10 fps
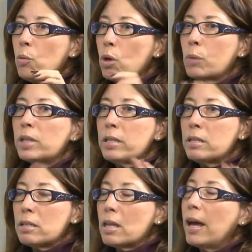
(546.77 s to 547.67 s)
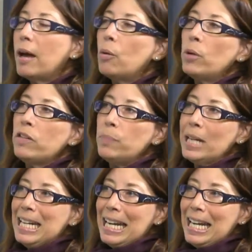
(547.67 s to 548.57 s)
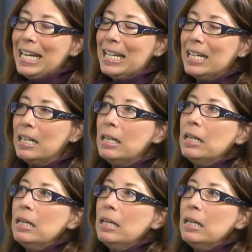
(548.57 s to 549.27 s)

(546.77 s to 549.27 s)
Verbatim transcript: workplaces that we've been in,